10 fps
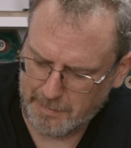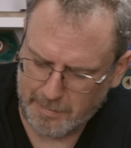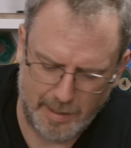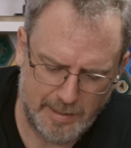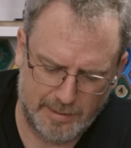
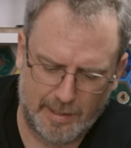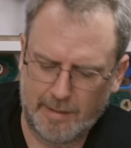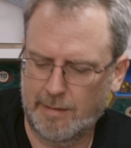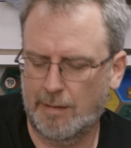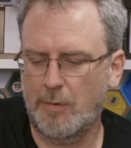Crazy.
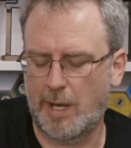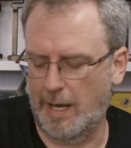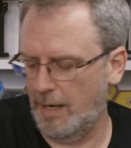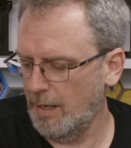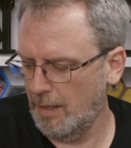
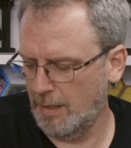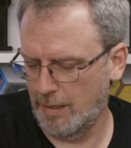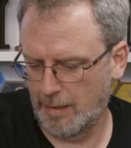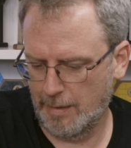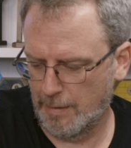Okay.
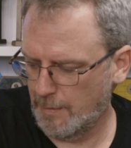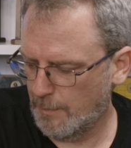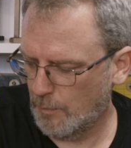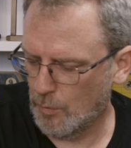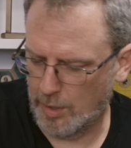
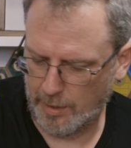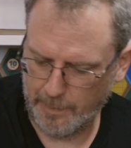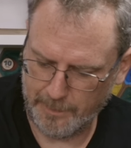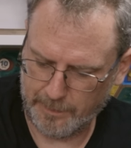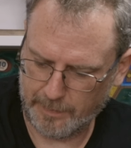
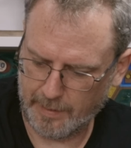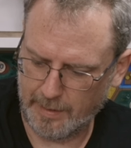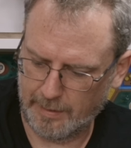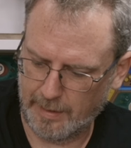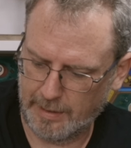Well,
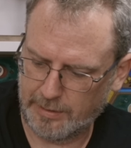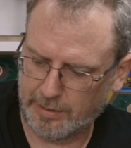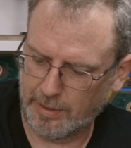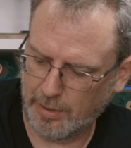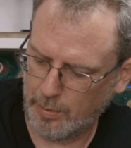let's
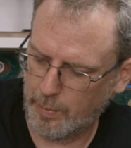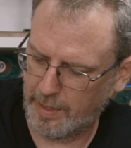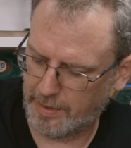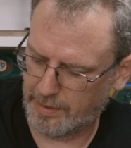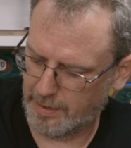go
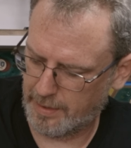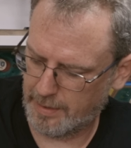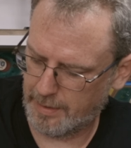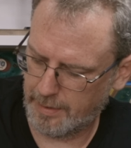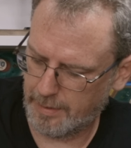with
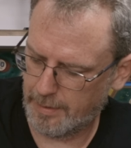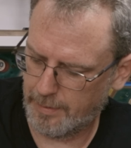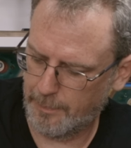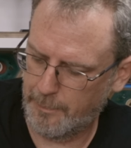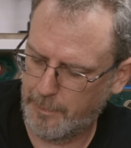
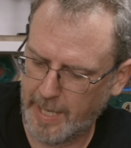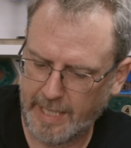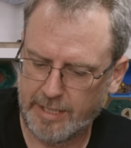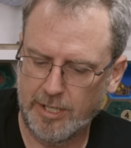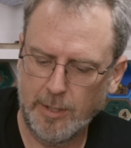the
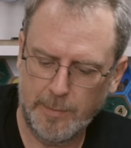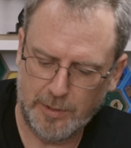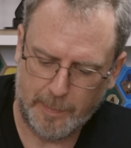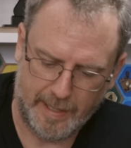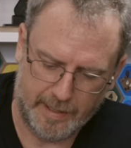big tube
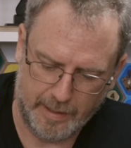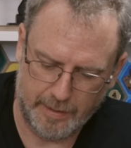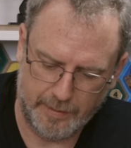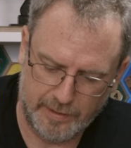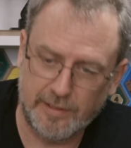
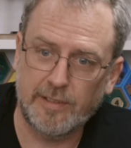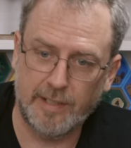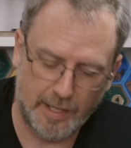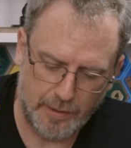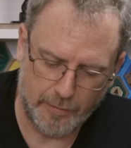speaker. This is
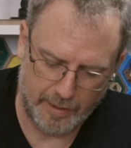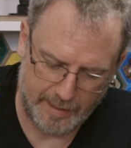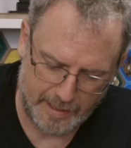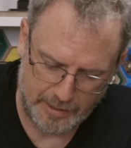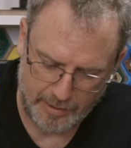another
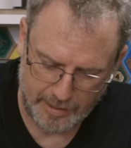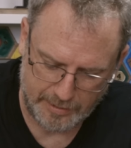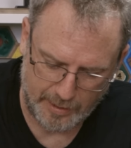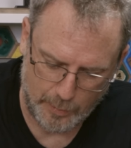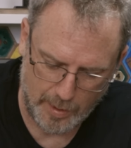really
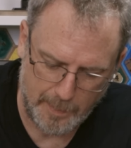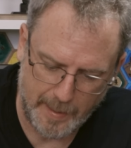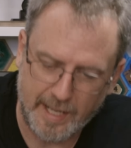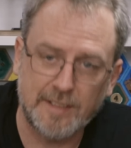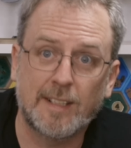interesting one
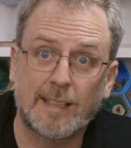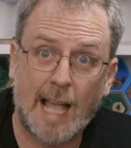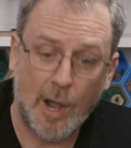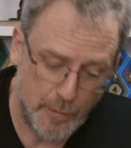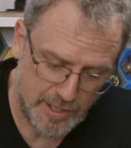because the
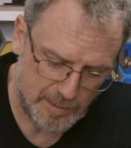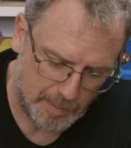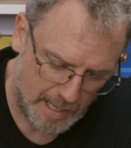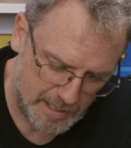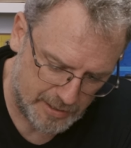loudest
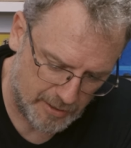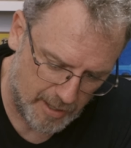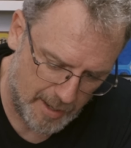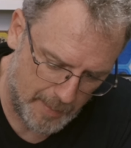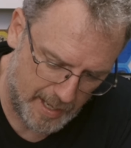
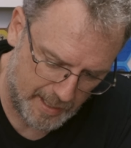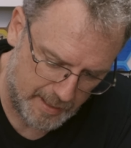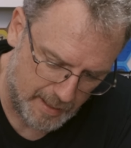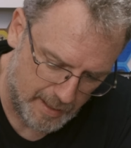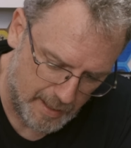blaster I made